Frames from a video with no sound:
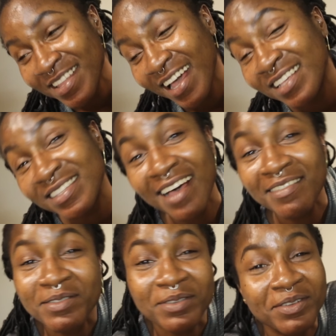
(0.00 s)
I still
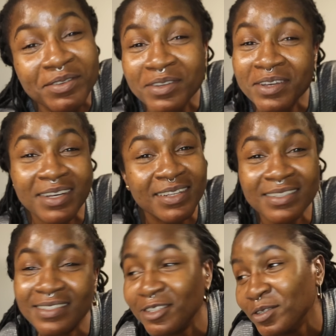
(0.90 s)
have to cook
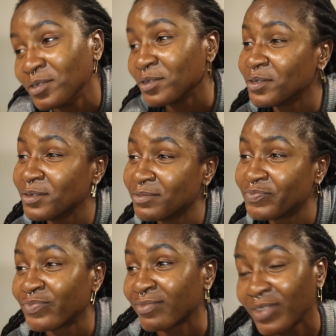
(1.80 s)
because, you know,
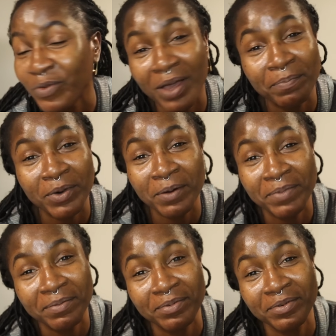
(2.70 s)
we are poor
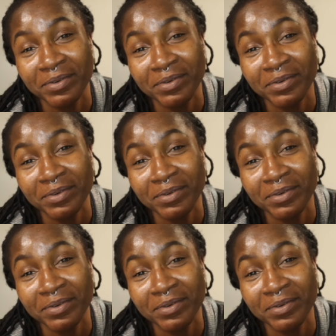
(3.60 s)
people.